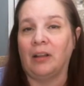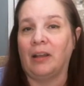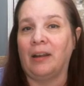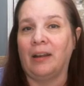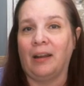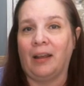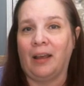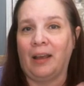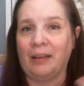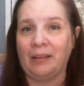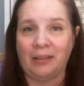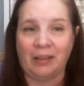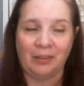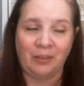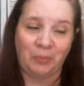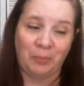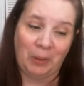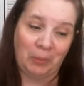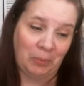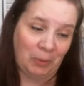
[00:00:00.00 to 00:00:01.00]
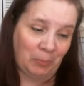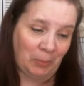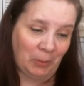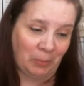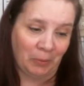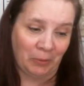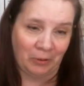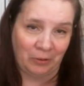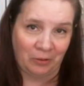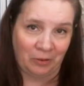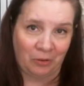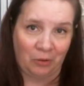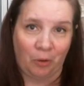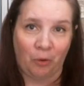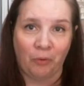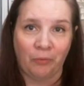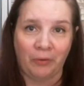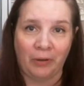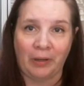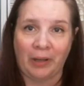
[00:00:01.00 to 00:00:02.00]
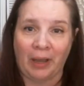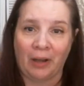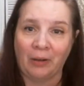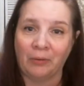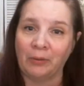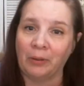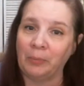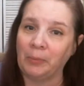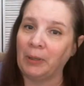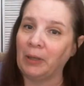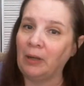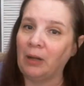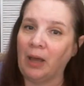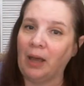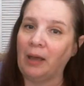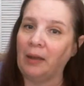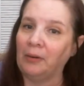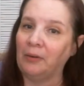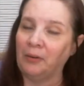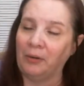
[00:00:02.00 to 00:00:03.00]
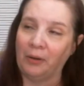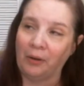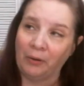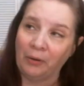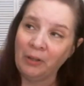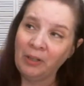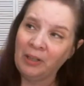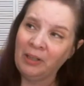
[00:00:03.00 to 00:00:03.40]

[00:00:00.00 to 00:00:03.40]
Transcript: And I guess maybe people are just over Cal Ripken. I don't know.